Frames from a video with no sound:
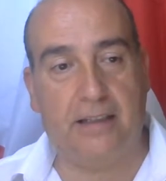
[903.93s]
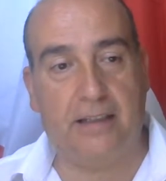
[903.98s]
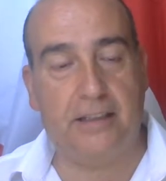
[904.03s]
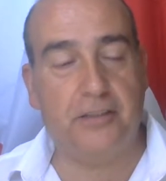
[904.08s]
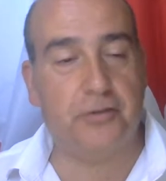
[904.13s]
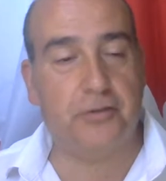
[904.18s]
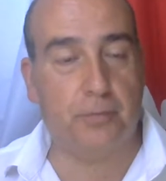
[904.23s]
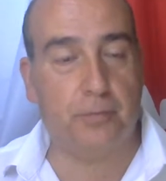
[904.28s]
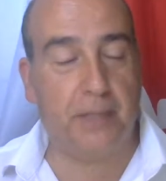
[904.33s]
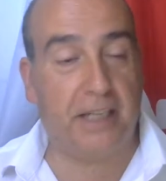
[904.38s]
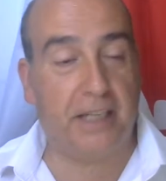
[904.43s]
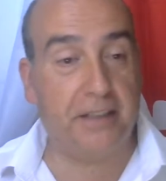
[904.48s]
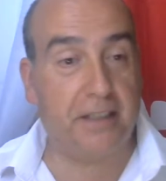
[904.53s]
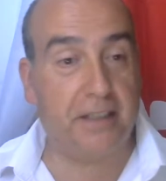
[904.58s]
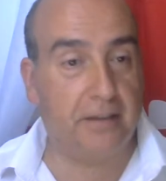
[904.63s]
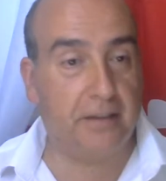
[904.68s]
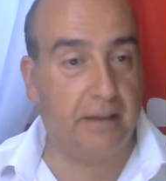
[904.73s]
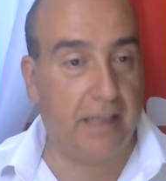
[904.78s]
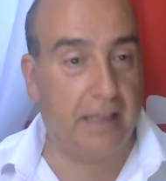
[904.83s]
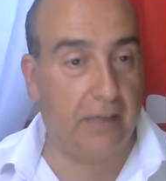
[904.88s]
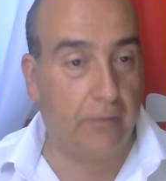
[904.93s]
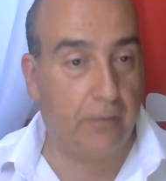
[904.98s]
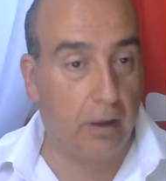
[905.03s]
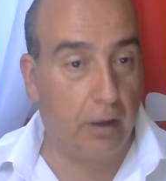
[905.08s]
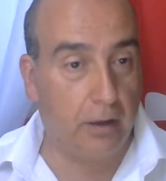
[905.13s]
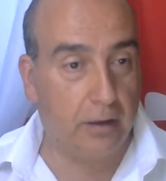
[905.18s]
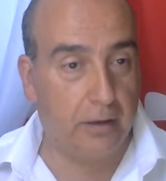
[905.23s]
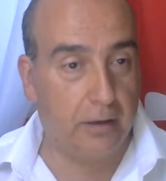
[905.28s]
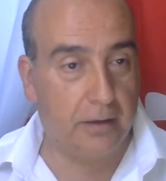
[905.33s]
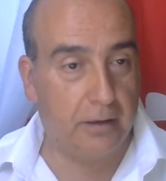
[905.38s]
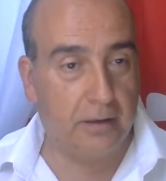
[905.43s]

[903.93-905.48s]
intermediate level.